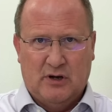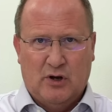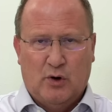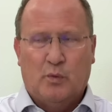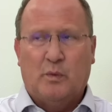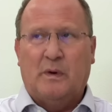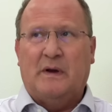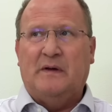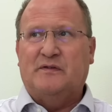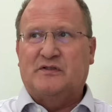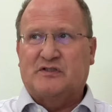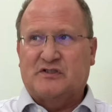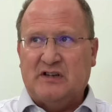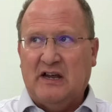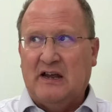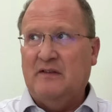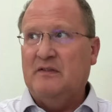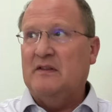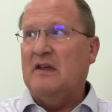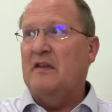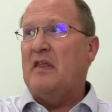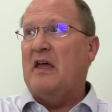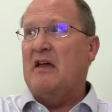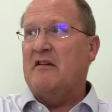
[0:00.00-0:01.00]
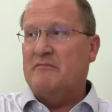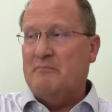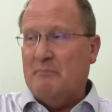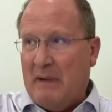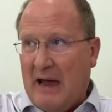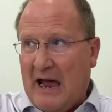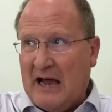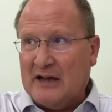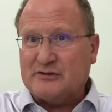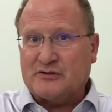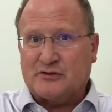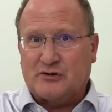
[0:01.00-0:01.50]
We've seen that they've
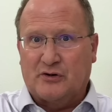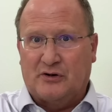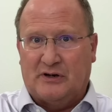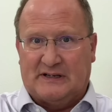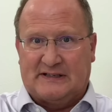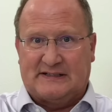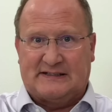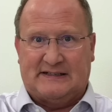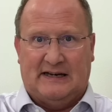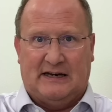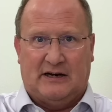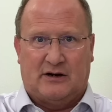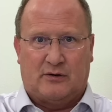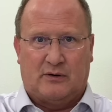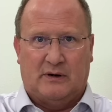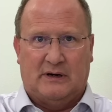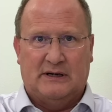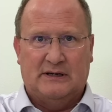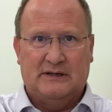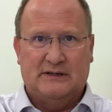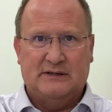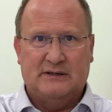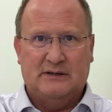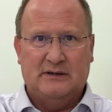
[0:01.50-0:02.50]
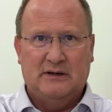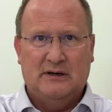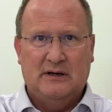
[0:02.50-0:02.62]
mastered a secret.